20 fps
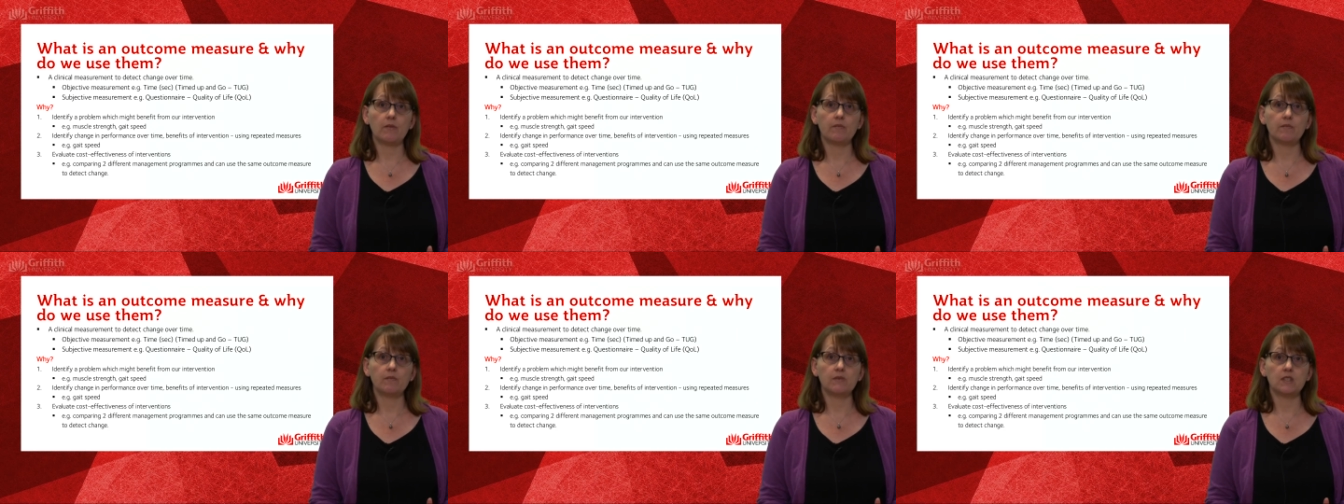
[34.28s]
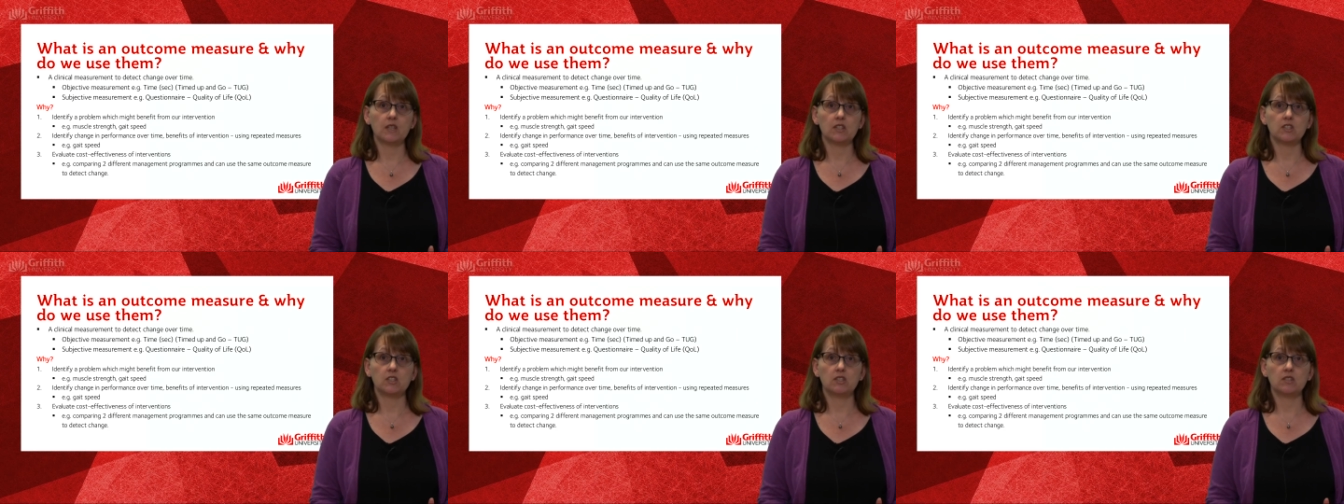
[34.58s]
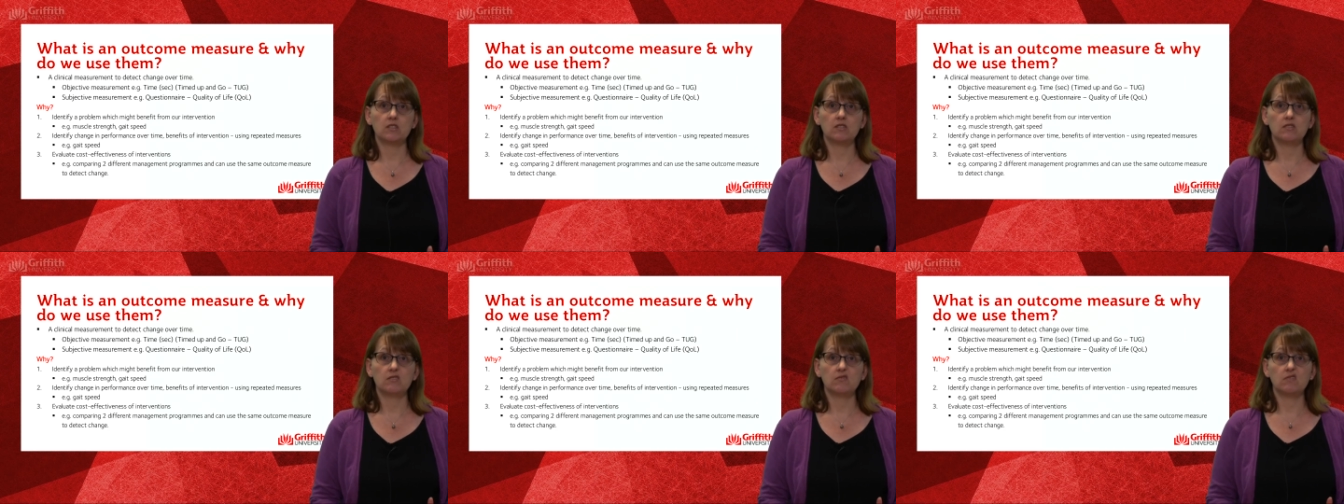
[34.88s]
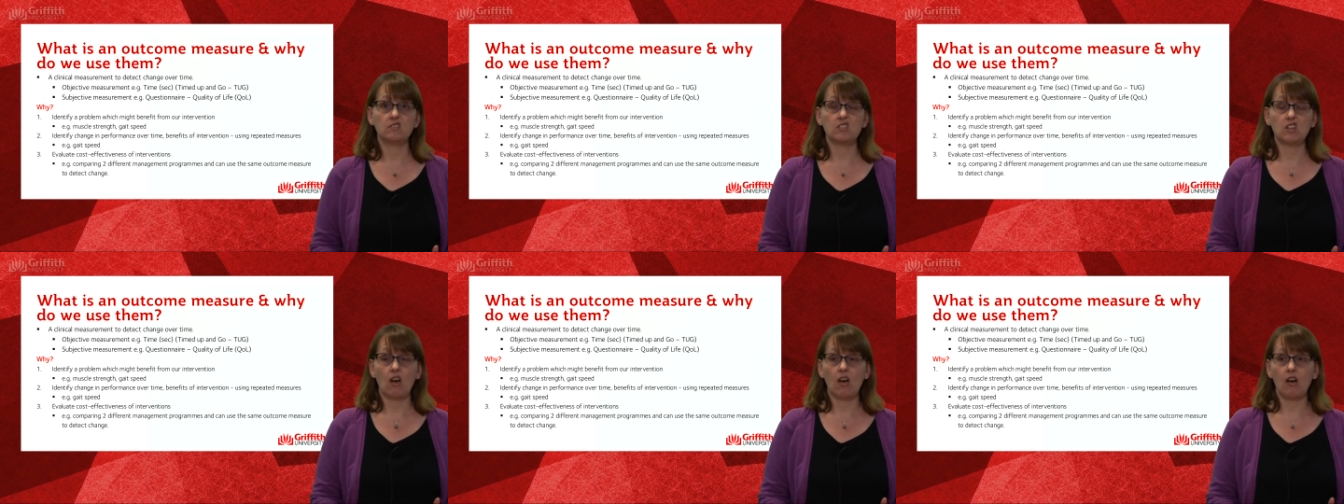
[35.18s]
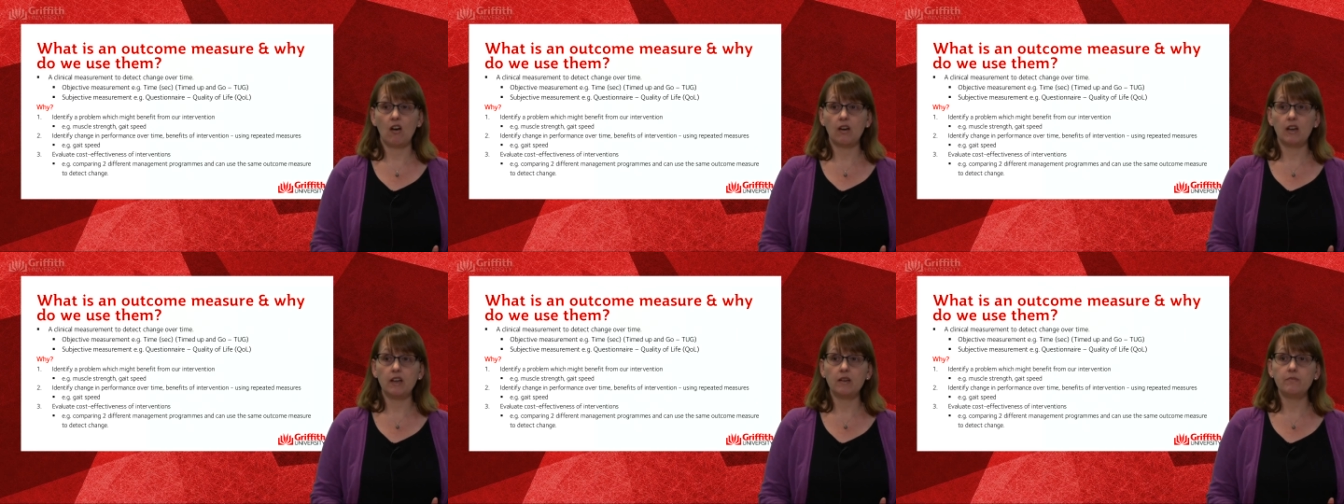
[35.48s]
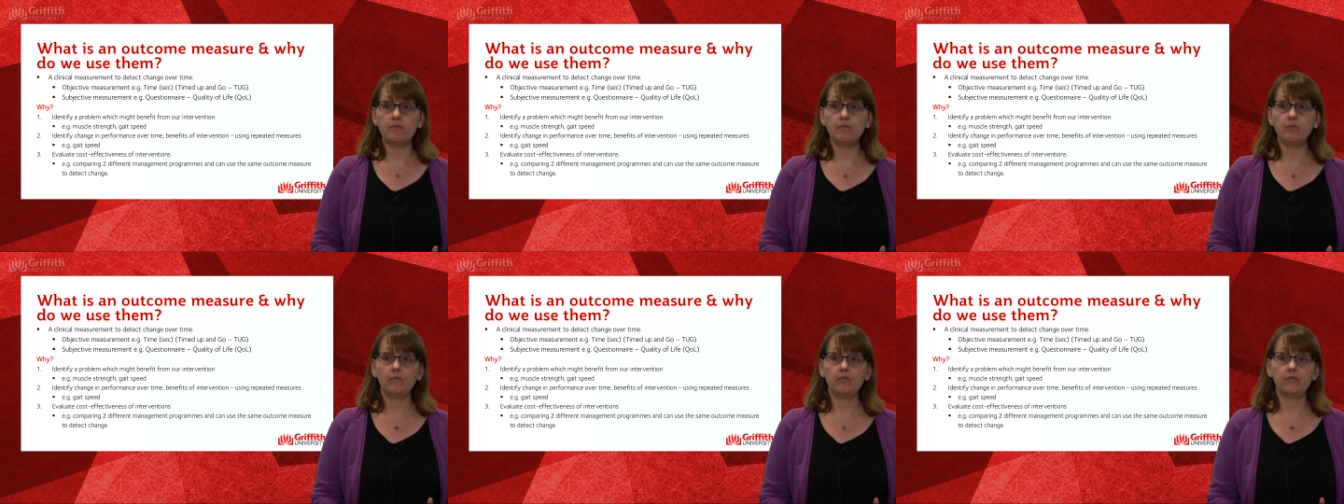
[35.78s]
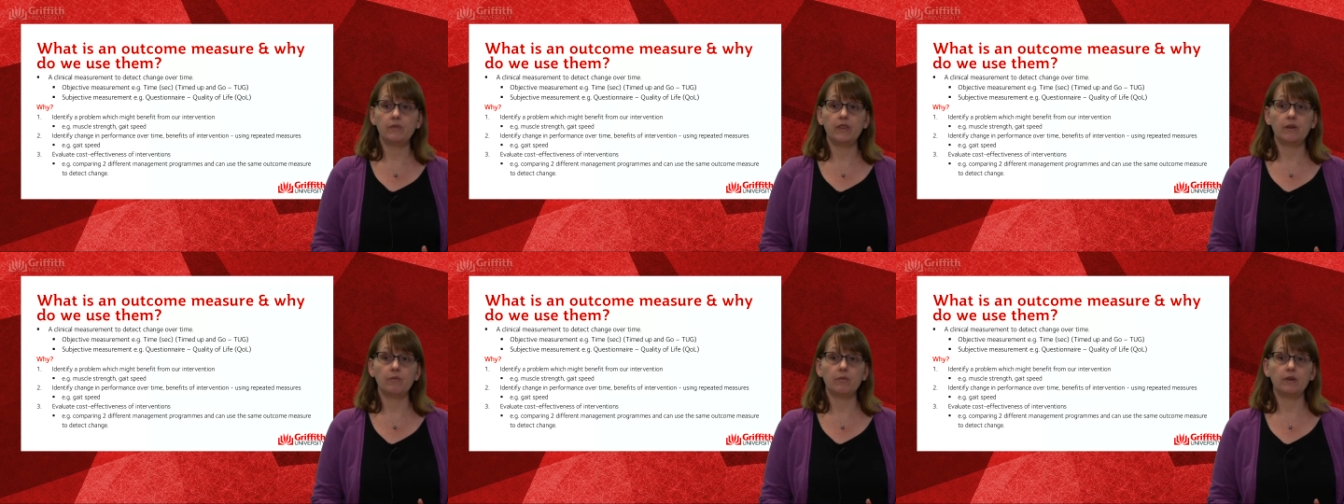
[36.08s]
such as time,
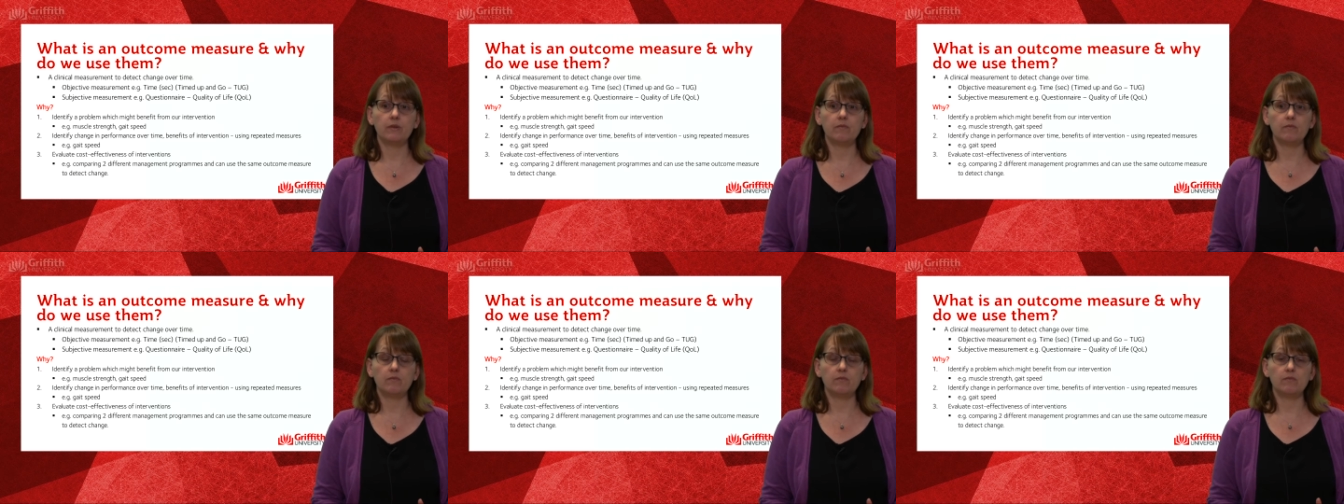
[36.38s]
that we